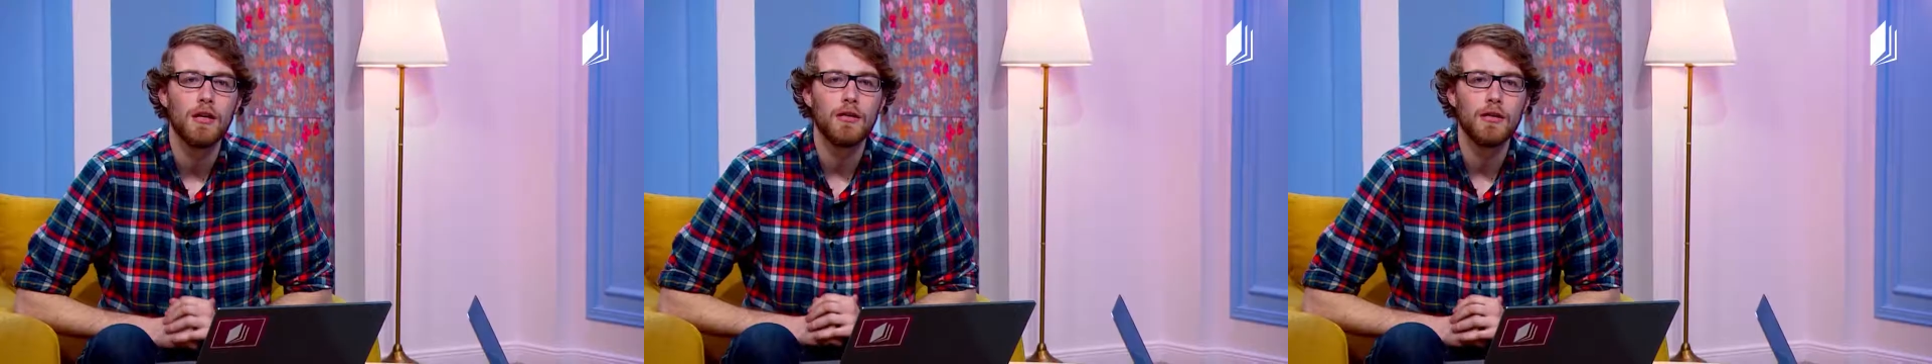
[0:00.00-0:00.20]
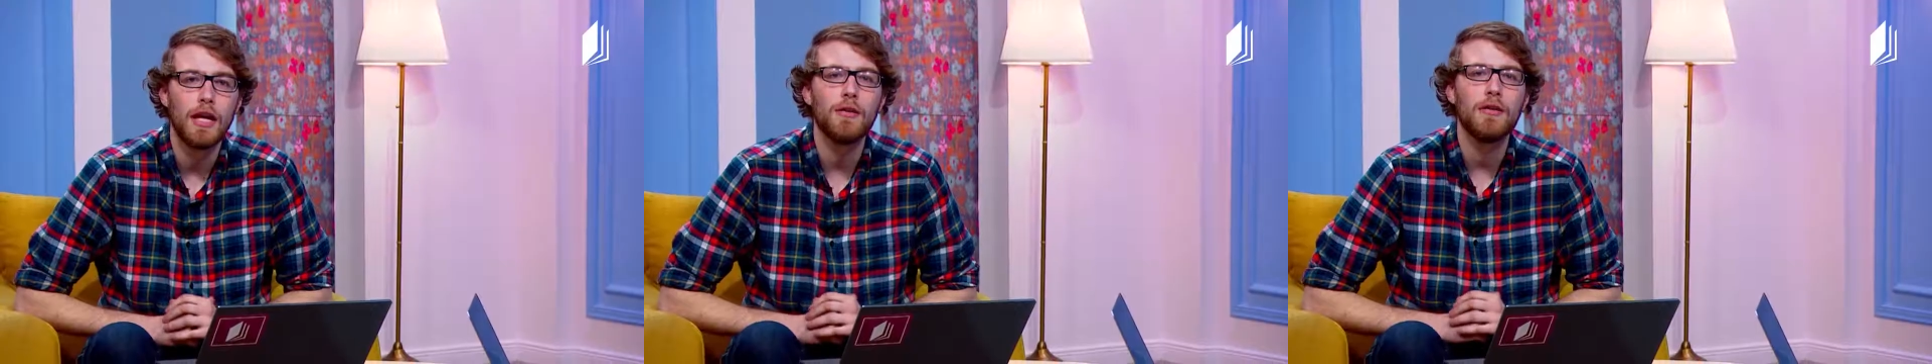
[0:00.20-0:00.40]

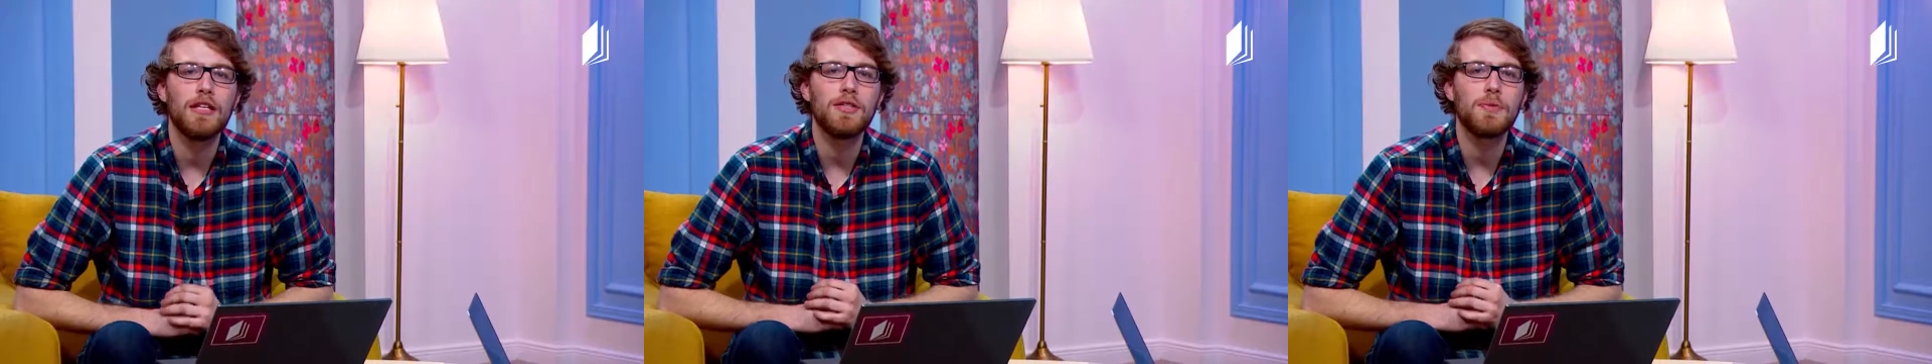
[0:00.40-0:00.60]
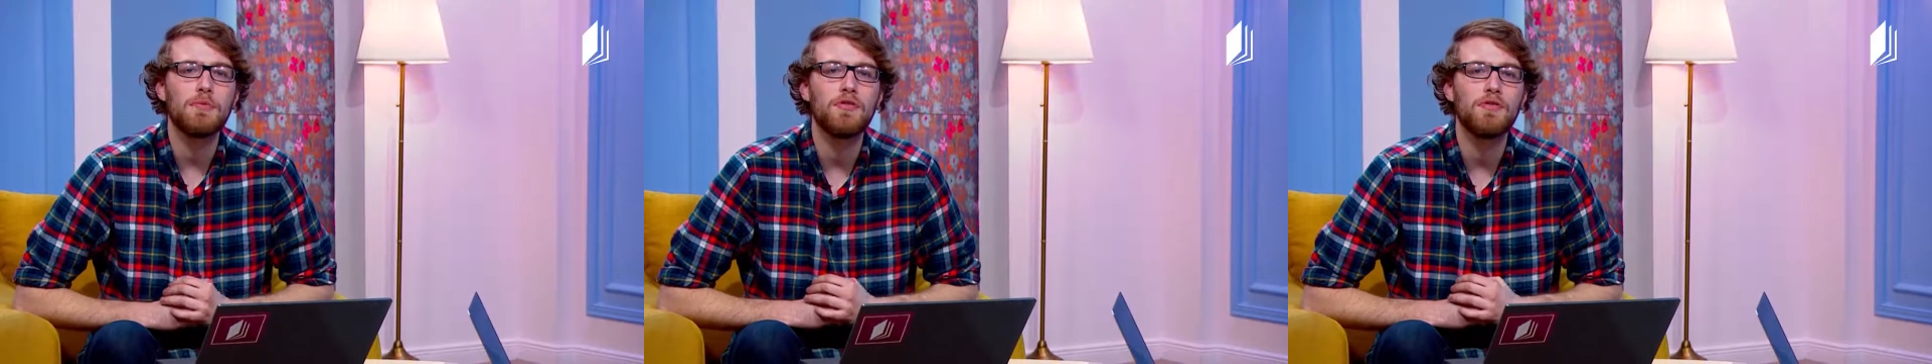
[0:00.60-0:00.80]
Now
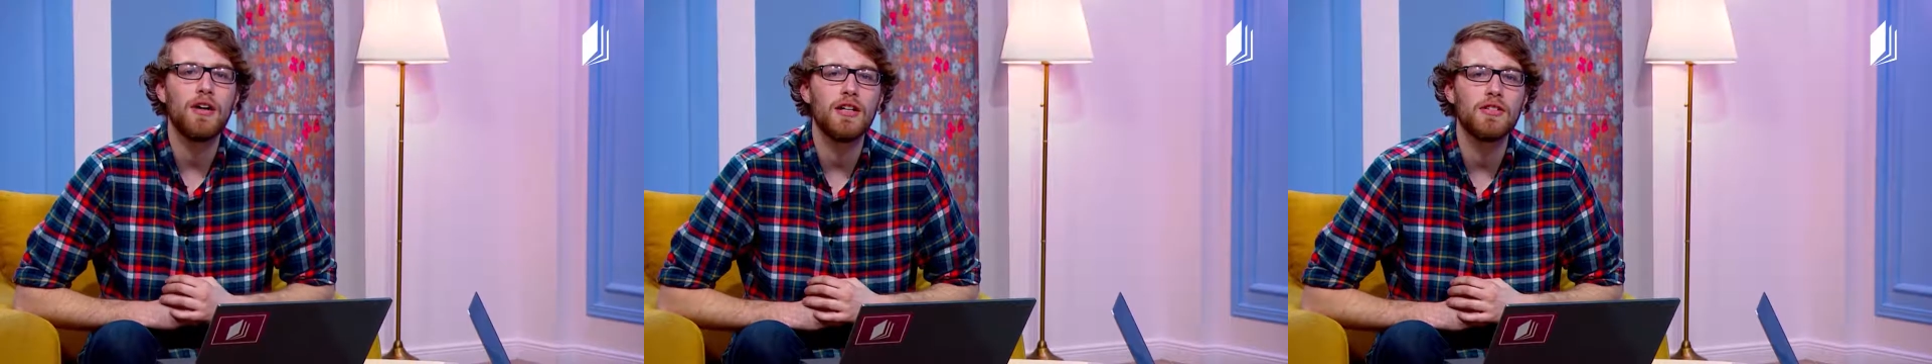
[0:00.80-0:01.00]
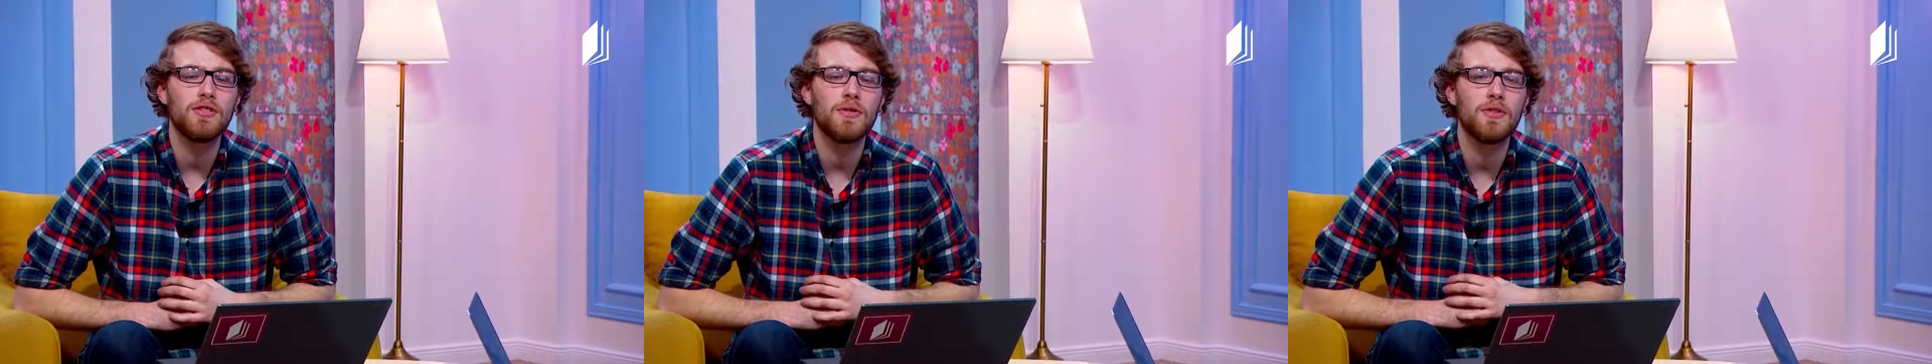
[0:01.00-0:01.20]
let's move
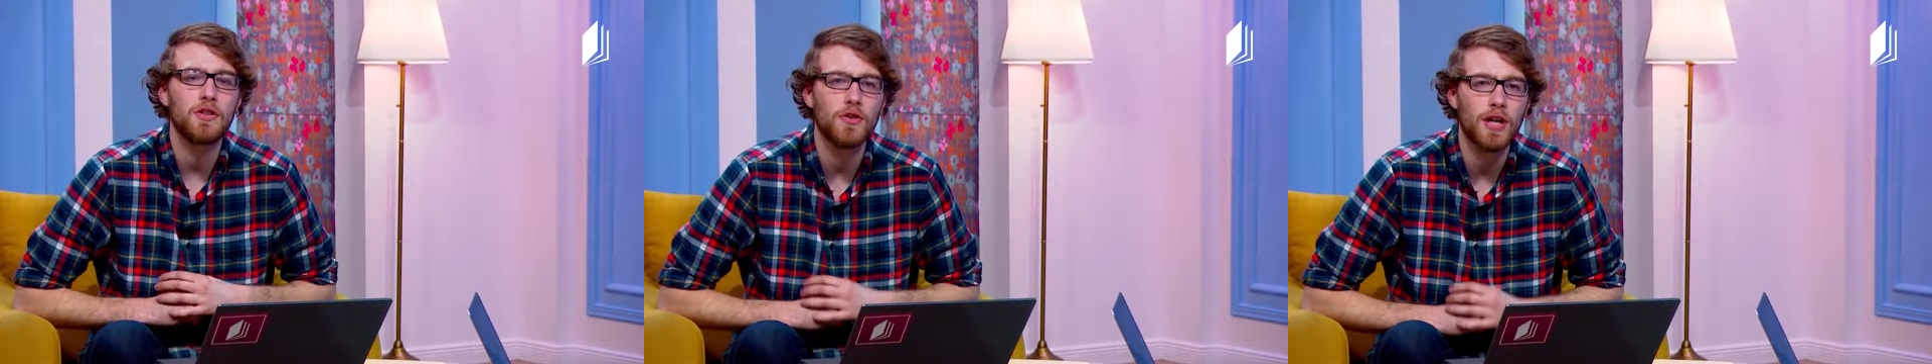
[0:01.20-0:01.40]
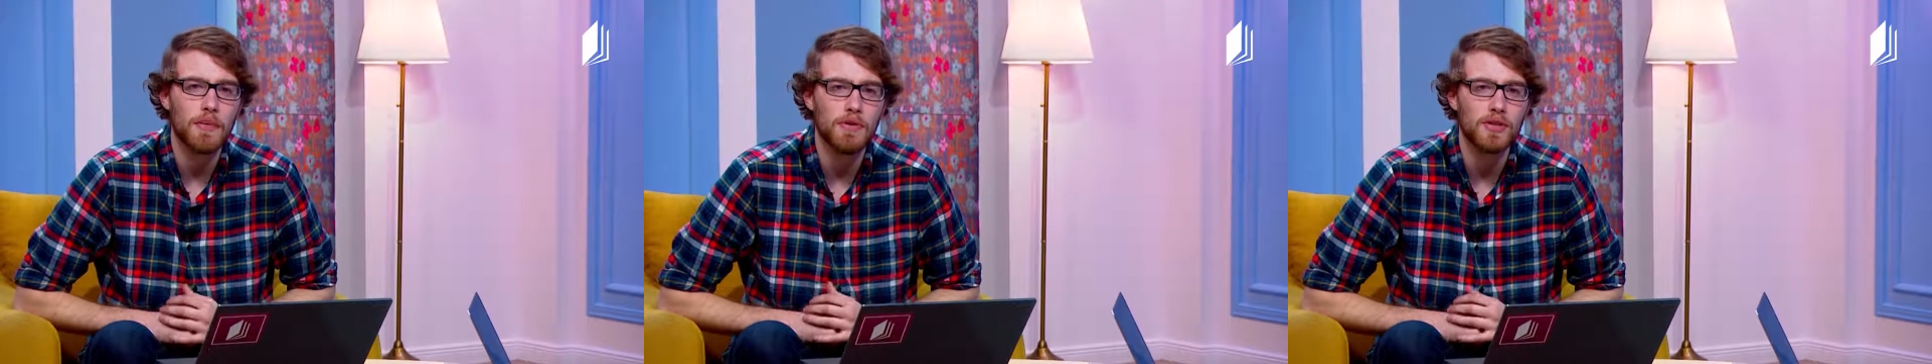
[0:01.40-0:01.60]
on to the
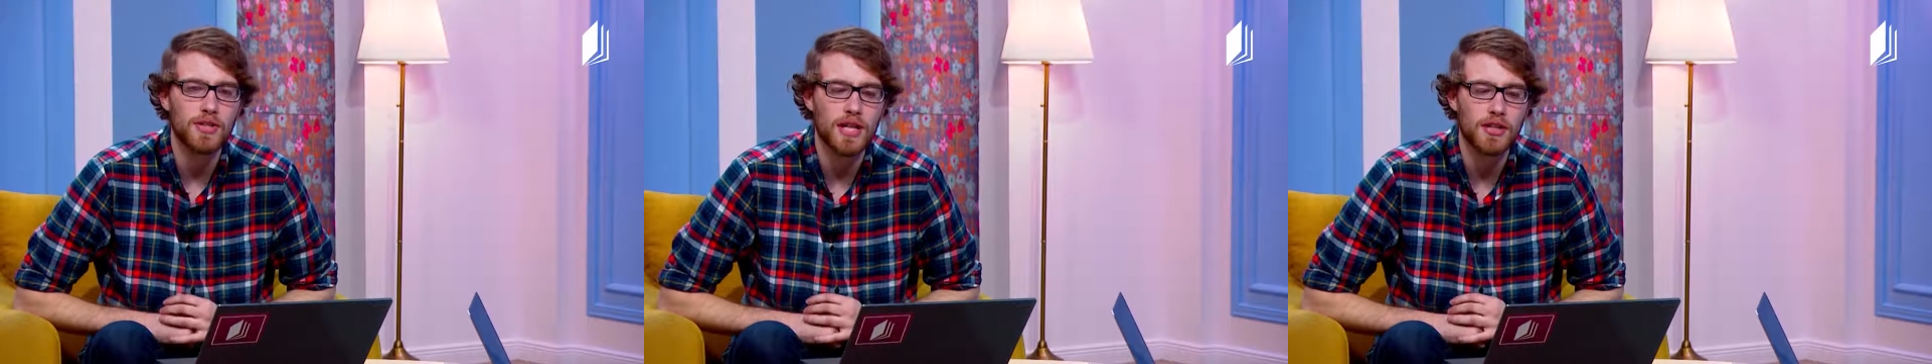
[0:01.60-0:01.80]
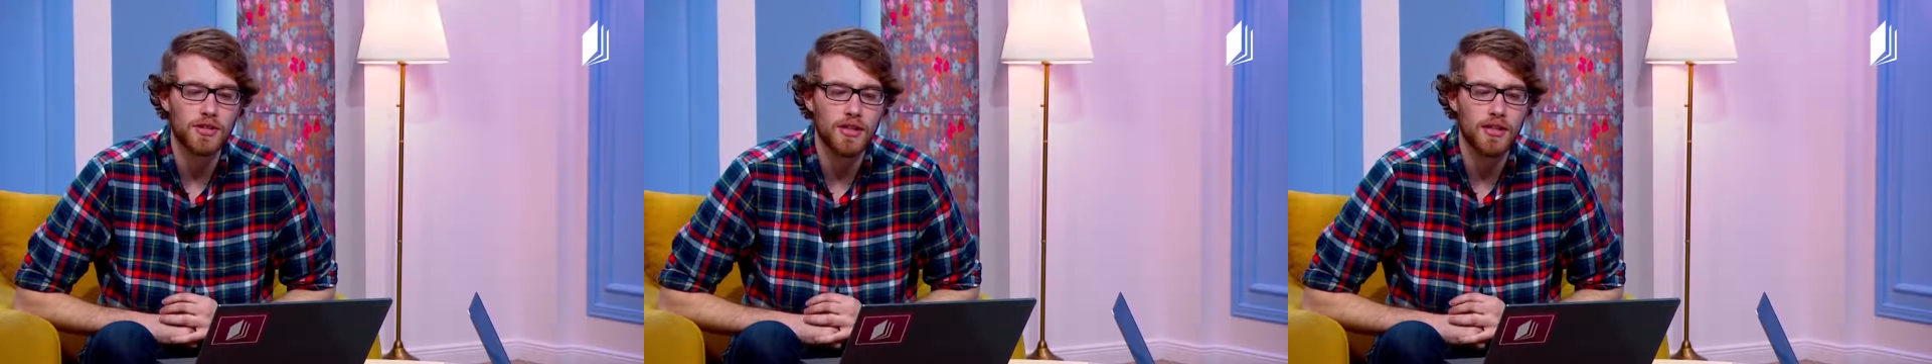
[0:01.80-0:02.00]
grammar
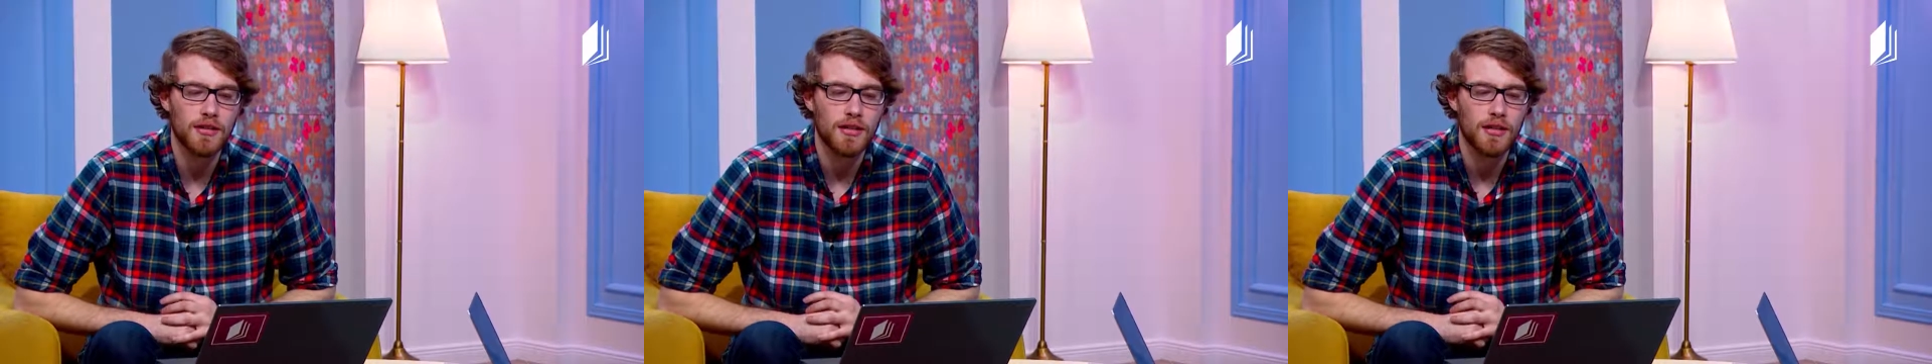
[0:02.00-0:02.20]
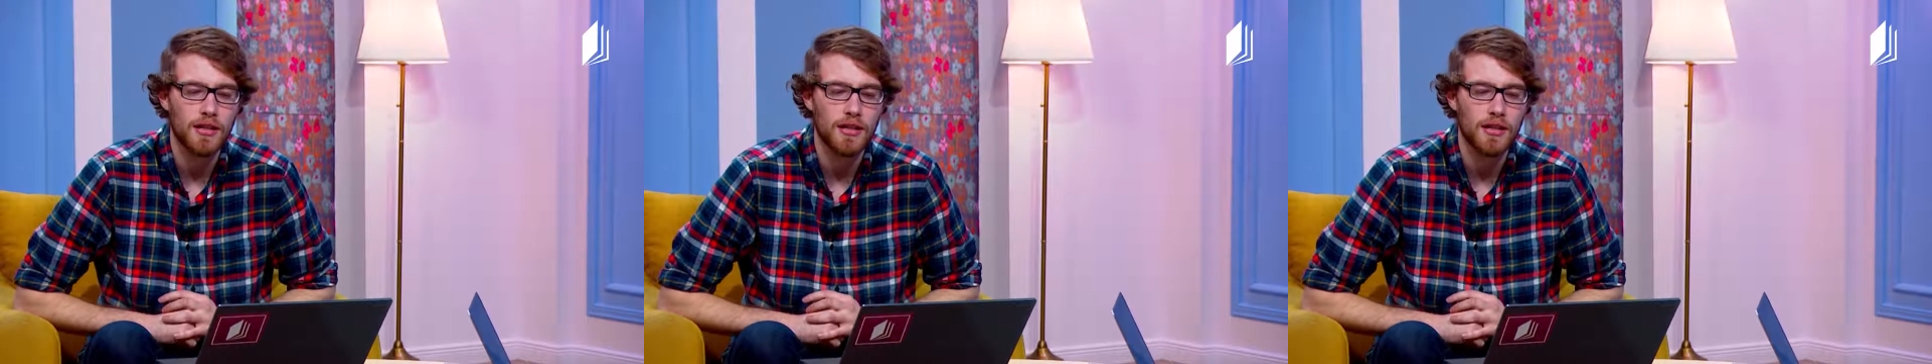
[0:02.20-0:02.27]
section.